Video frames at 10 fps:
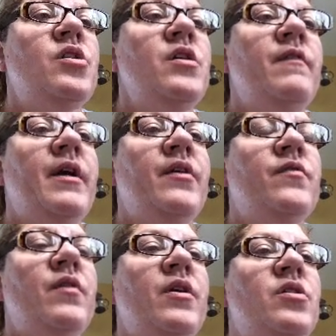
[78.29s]
g of
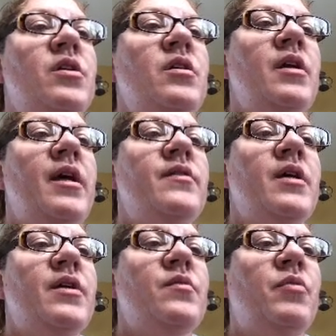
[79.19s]
x function as
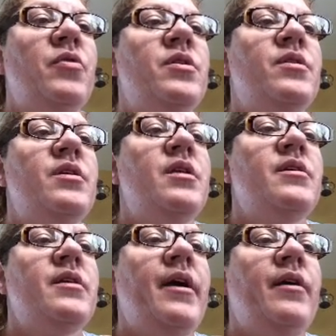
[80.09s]
x approaches c
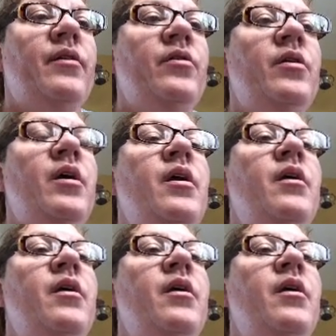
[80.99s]
is L,